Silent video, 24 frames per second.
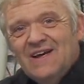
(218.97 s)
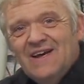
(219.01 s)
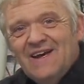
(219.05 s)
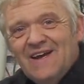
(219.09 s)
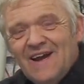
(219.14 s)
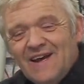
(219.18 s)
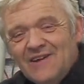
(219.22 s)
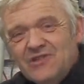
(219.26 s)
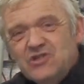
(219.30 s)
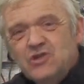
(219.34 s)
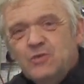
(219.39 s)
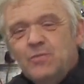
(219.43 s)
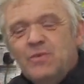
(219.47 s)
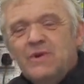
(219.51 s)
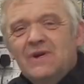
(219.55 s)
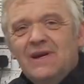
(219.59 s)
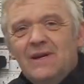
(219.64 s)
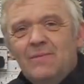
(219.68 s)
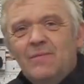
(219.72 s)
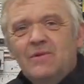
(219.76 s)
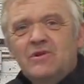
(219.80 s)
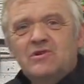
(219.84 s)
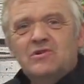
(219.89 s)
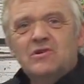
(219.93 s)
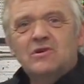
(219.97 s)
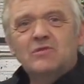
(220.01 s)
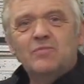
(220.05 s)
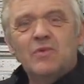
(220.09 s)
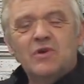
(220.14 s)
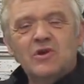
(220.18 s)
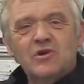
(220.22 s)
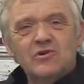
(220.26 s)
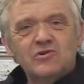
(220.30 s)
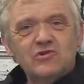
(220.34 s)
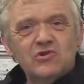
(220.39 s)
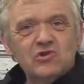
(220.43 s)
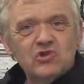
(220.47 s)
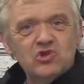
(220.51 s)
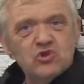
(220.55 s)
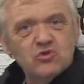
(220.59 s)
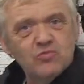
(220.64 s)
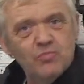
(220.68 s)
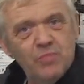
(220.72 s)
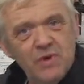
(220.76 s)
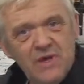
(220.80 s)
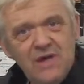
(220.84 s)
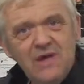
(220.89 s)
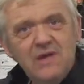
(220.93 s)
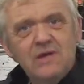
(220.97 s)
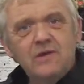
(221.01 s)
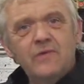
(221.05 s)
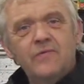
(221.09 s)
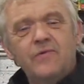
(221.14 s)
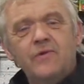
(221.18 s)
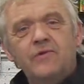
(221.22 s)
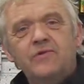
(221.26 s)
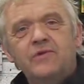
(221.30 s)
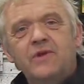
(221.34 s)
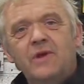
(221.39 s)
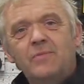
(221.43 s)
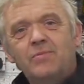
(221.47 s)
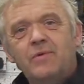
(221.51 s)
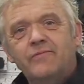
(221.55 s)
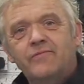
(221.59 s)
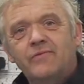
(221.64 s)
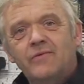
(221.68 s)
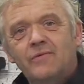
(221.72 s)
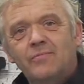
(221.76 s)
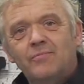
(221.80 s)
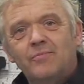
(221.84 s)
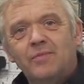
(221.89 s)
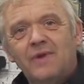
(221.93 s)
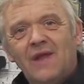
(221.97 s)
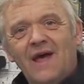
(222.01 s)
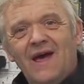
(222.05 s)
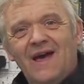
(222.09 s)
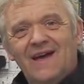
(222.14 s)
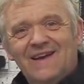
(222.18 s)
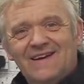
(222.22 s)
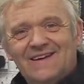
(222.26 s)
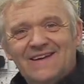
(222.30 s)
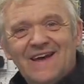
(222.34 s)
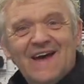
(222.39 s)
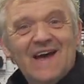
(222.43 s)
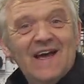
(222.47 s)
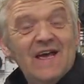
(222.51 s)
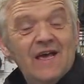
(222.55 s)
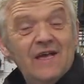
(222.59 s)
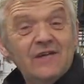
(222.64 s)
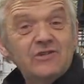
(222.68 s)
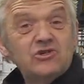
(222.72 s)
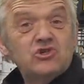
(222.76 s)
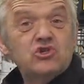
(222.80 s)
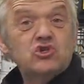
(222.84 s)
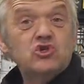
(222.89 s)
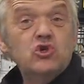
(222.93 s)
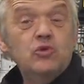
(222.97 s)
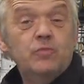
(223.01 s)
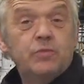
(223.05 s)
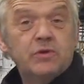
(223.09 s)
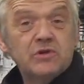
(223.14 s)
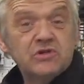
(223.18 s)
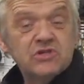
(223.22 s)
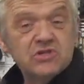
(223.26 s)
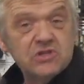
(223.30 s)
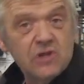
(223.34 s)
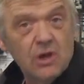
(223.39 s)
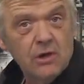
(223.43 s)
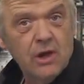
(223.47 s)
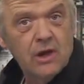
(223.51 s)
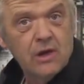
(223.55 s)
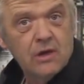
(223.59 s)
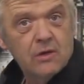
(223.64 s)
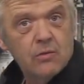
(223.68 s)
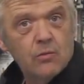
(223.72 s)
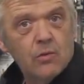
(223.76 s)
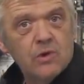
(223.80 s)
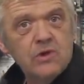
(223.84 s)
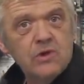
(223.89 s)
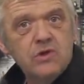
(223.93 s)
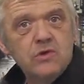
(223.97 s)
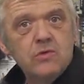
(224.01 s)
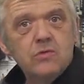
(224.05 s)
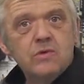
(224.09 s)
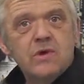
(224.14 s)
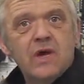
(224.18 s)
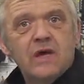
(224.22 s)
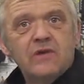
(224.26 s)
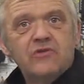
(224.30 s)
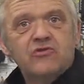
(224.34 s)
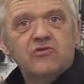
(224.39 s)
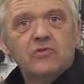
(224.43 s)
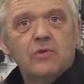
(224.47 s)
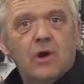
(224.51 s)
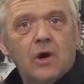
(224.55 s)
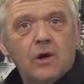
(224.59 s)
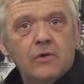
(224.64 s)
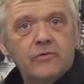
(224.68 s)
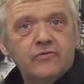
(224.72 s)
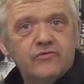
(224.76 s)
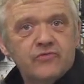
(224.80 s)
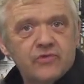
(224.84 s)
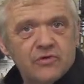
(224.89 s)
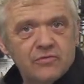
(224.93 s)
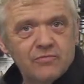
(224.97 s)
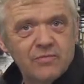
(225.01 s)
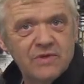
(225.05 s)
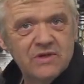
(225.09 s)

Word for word: It has to be limited because the speed at the tip of the blade is supersonic when you get to 100